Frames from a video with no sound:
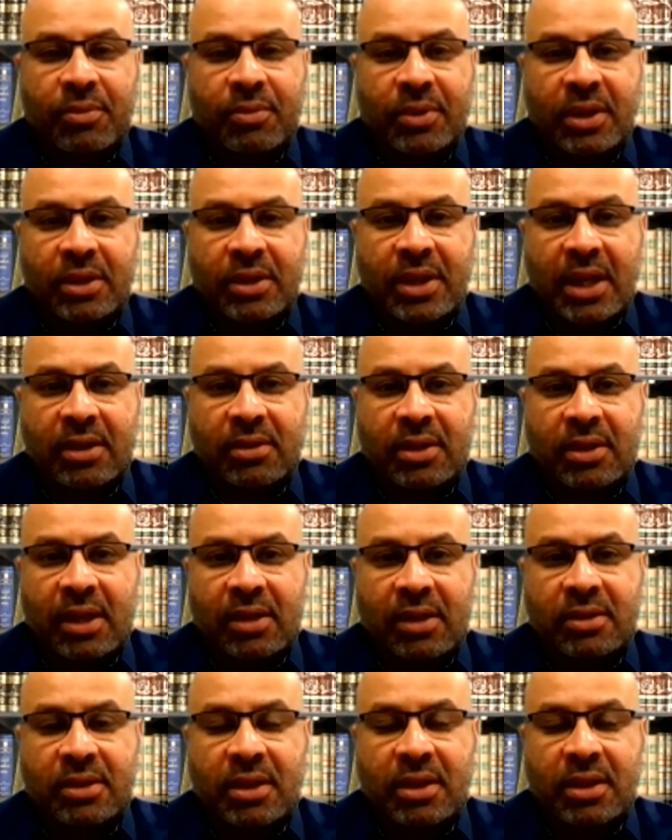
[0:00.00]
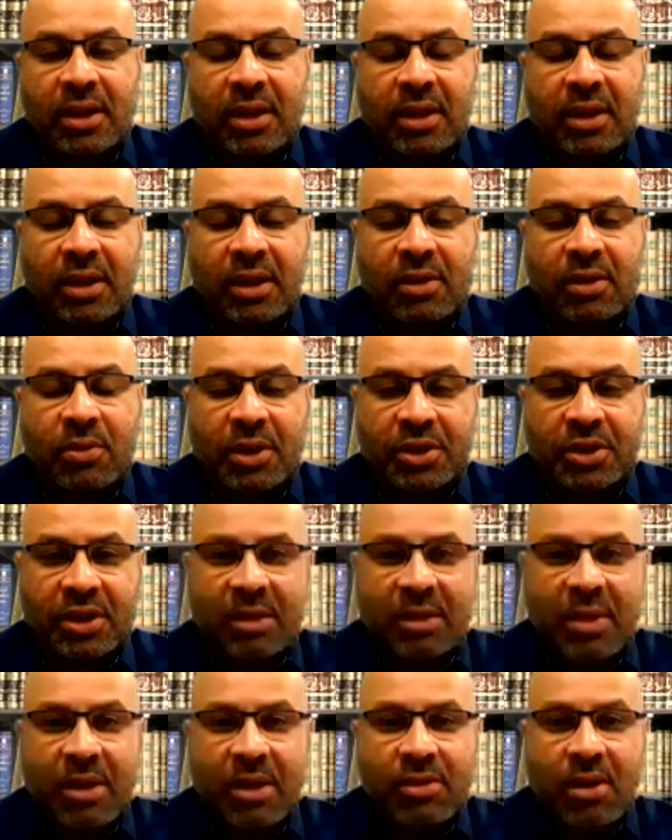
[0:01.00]
that that uh, question
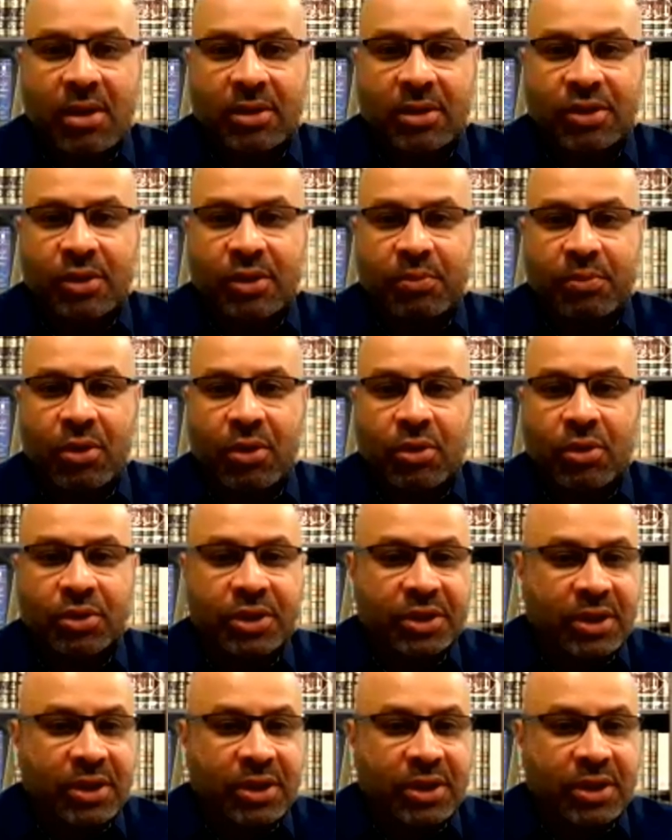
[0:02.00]
about osteoporosis